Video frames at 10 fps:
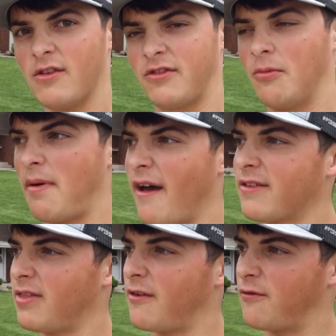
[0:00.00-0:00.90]
So back
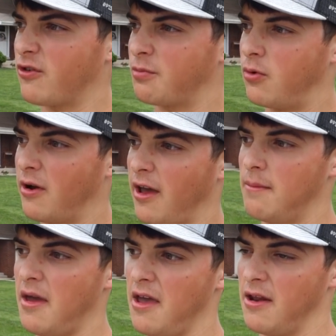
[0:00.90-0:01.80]
to that first point I
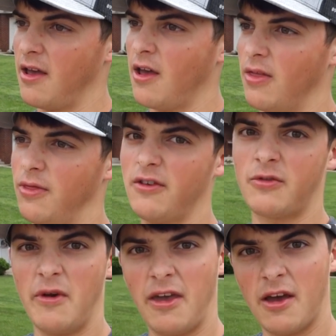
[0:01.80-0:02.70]
made.
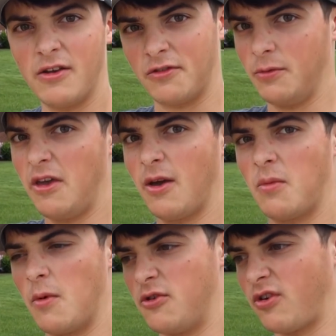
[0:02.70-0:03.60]
This weekend is a weekend
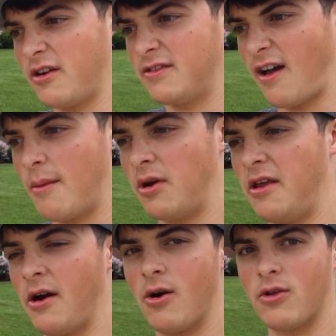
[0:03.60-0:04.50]
where we try to
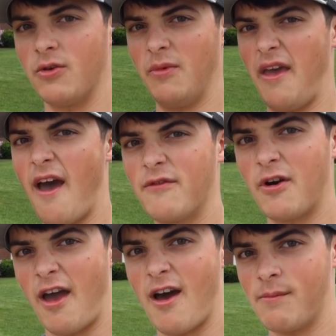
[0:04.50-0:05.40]
dominate harder than we
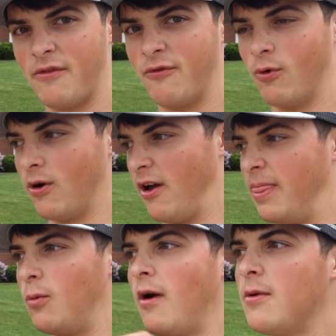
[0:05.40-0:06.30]
ever have before, and
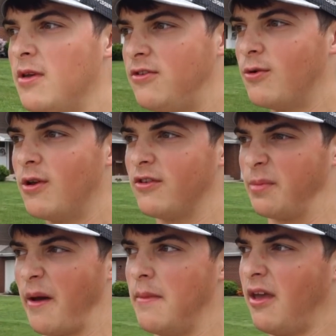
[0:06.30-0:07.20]
the way we do it is
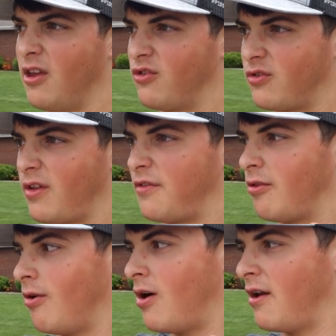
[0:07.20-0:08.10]
by making sure that the
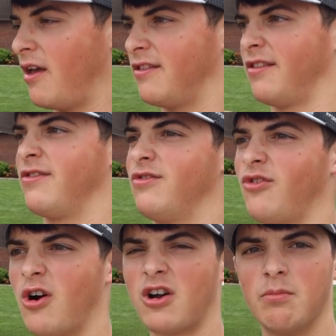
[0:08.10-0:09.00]
lawn is as
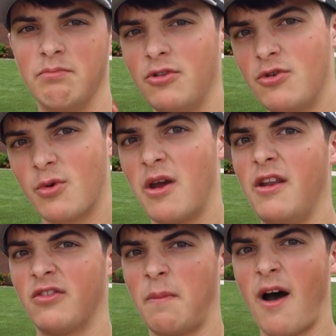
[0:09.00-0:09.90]
dark blue-green
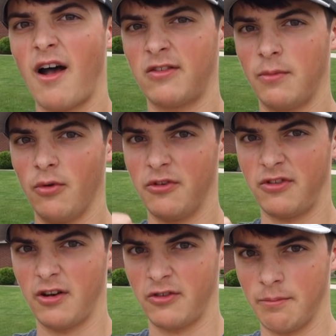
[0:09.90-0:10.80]
as possible to set us